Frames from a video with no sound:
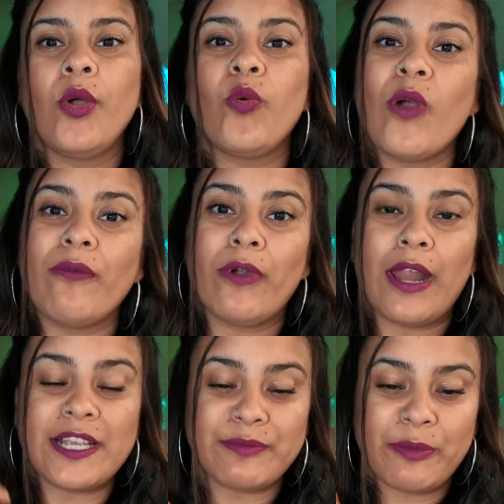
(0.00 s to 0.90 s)
whoever
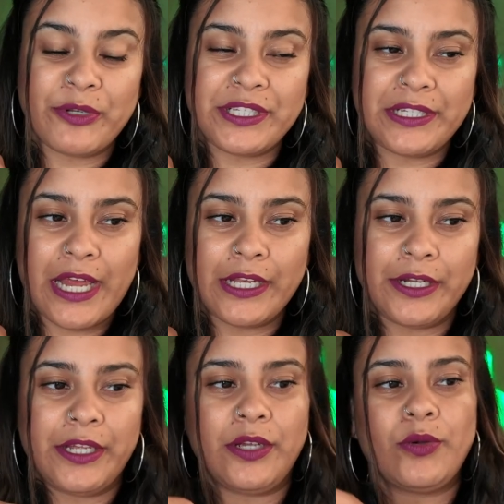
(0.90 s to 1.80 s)
likes my
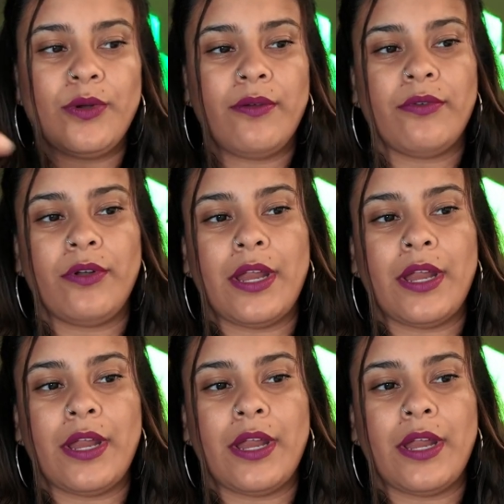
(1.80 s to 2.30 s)
personality, whoever